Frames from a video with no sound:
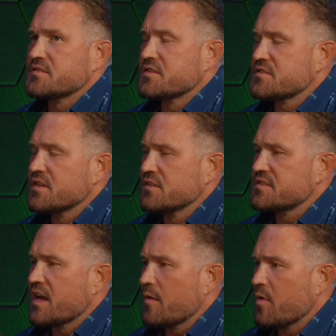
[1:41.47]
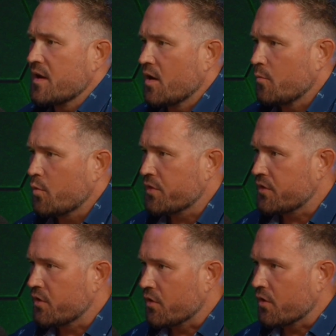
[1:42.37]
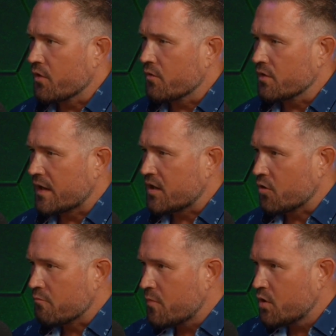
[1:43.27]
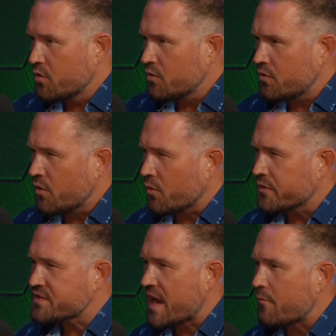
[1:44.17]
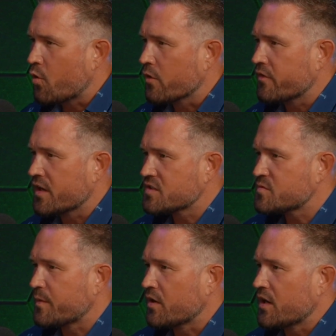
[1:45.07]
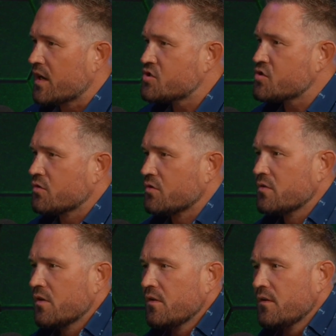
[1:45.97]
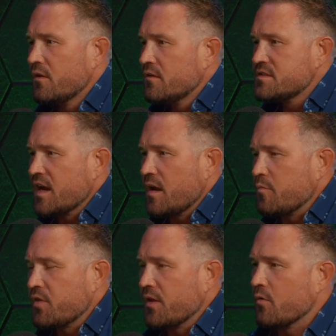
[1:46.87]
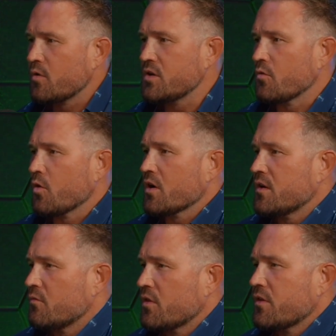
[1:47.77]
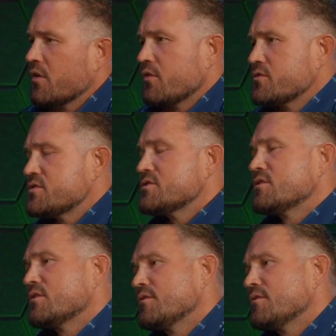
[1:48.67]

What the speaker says: Does the psilocybin help with your mood, or is that more of an experiential type thing when you're working with those?